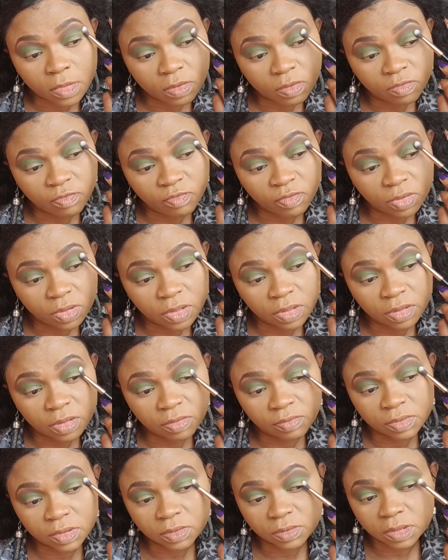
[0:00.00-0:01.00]
Oh, funny
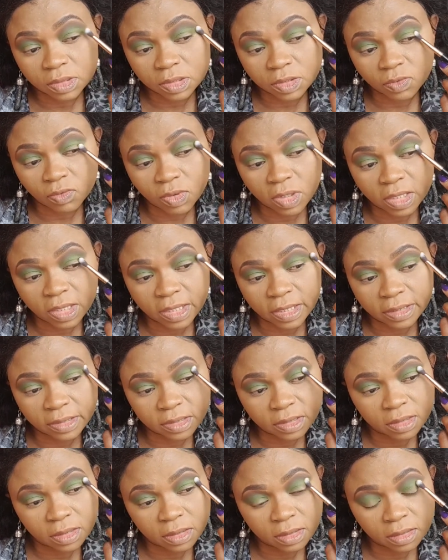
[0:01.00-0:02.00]
enough, this one is quite
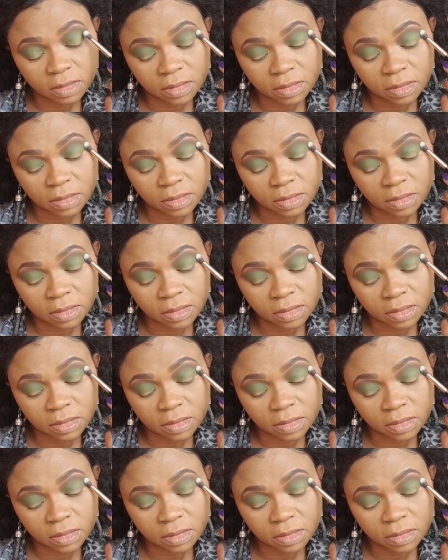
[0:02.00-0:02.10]
light.